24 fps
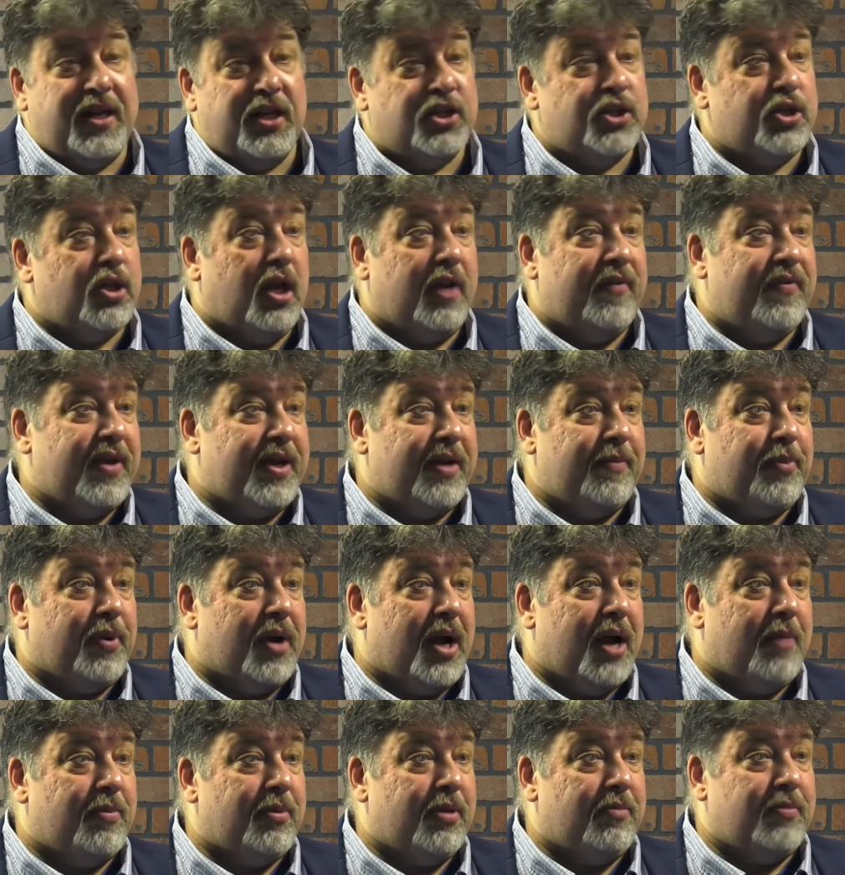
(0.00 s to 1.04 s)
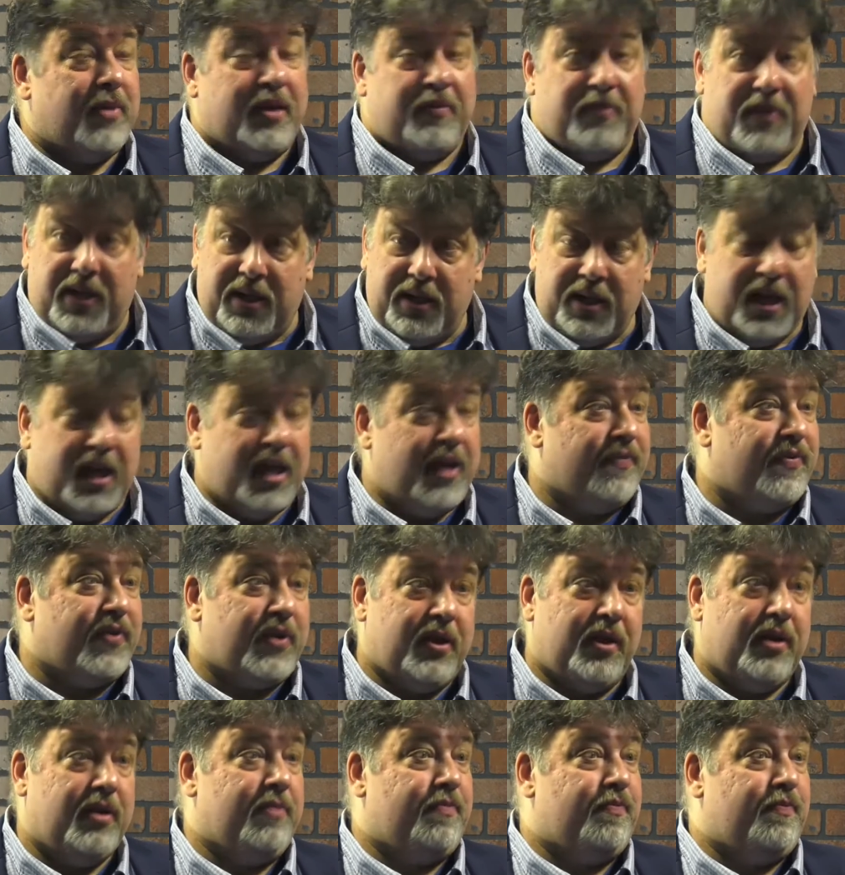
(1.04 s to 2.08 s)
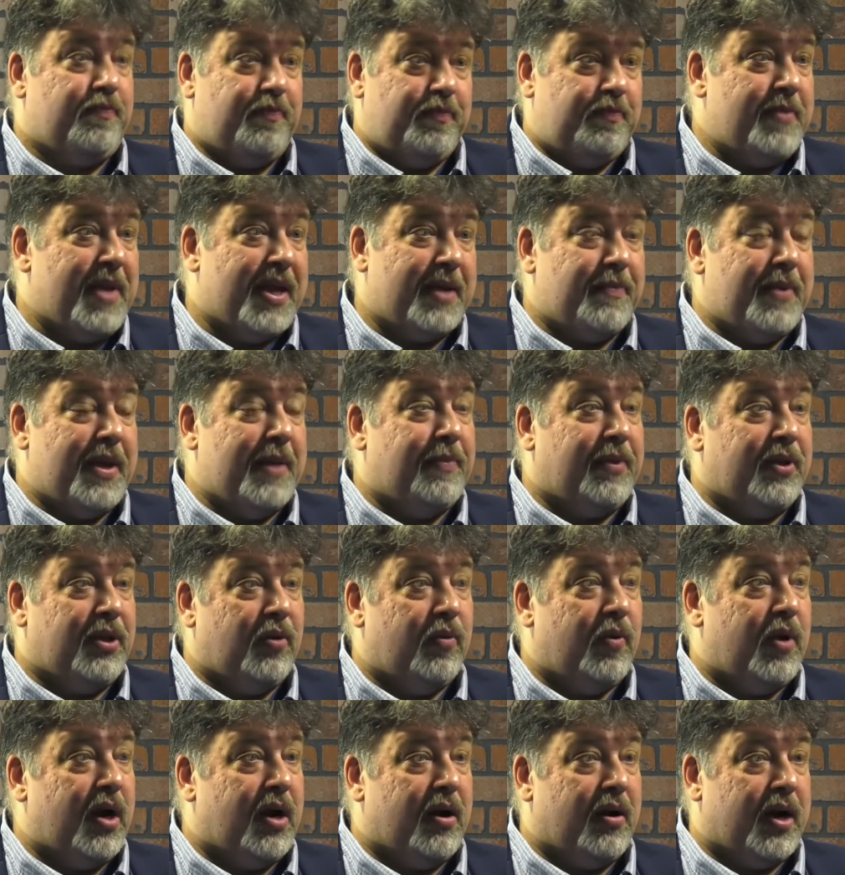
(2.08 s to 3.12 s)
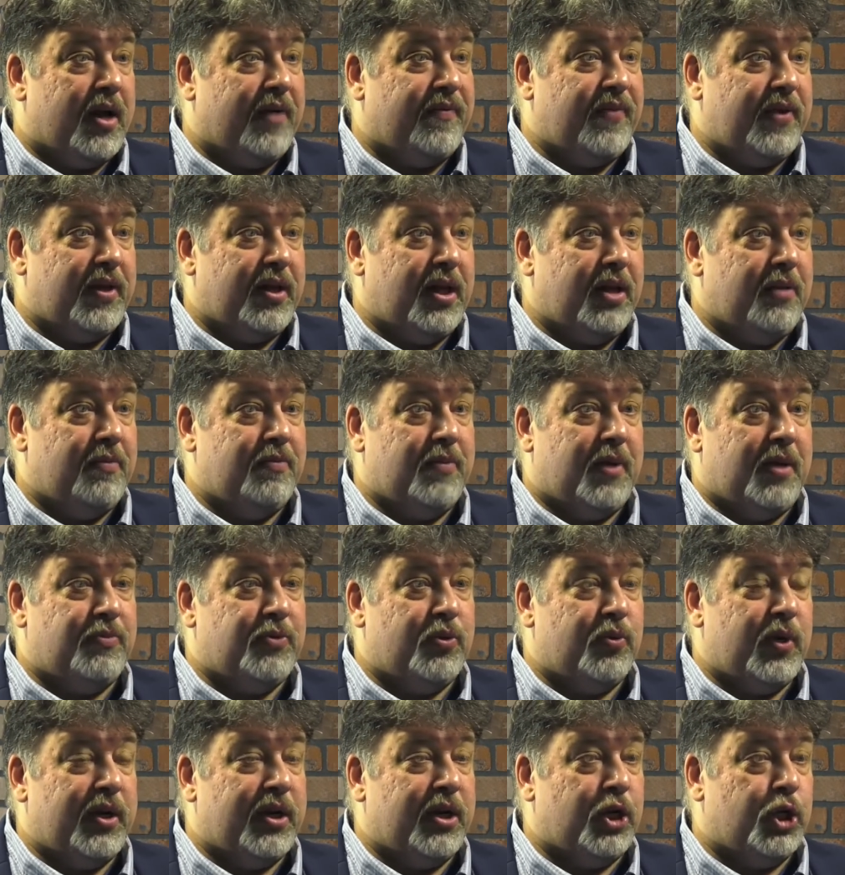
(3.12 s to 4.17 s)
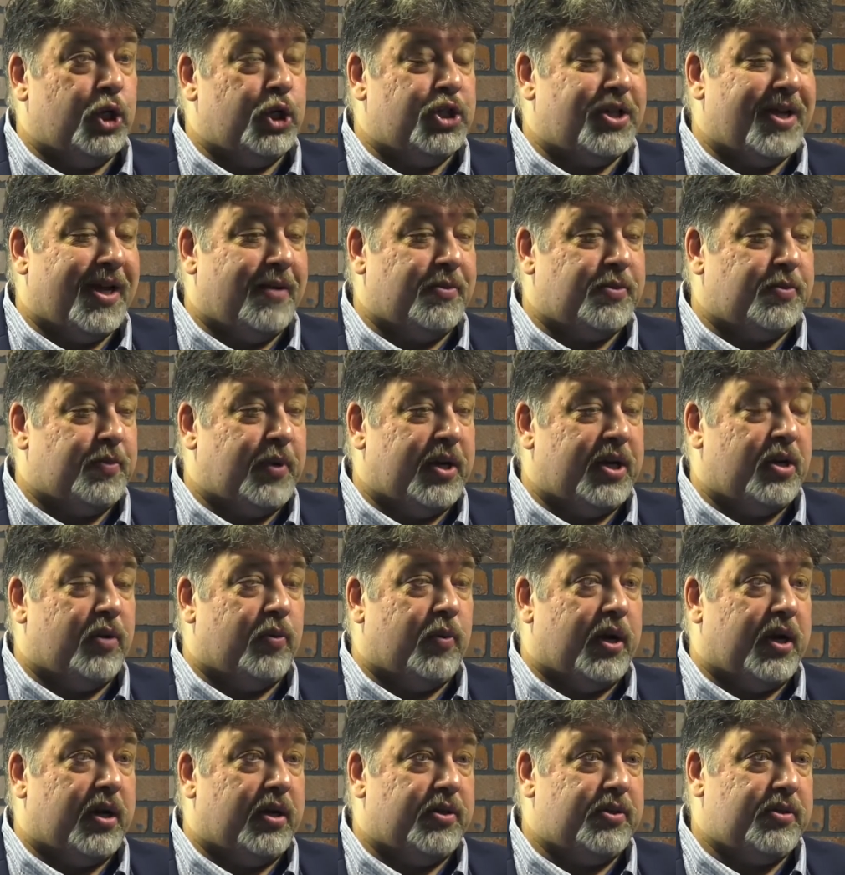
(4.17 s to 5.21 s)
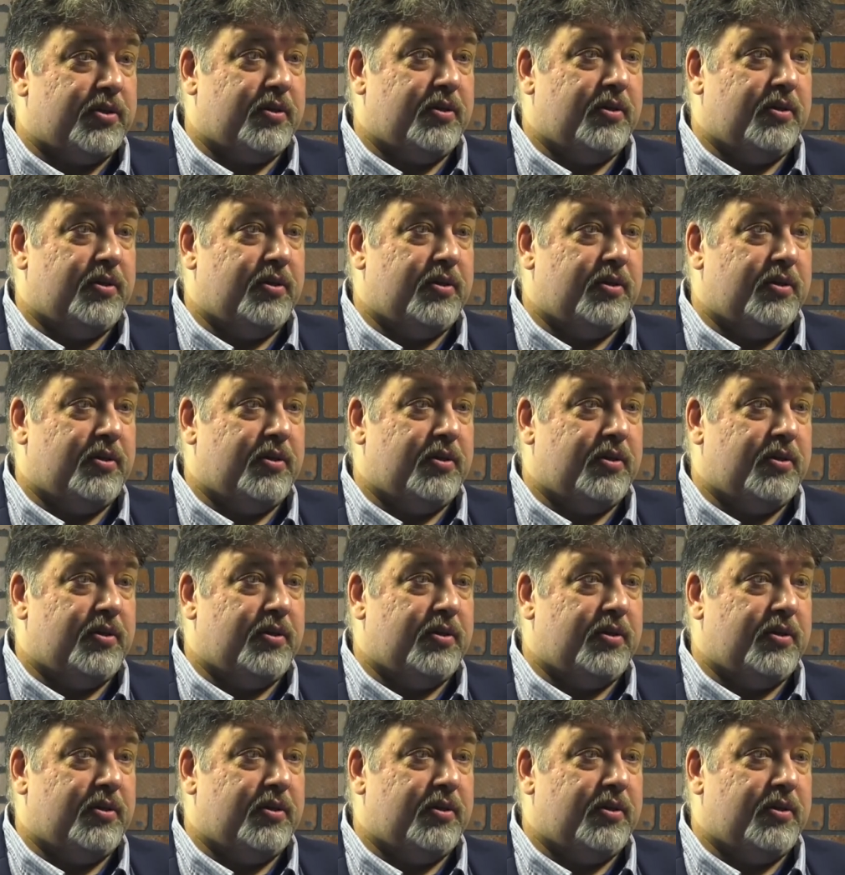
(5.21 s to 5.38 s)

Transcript: you solve any problem? I mean, you have to make people aware, and I feel I'm doing a good job spreading awareness.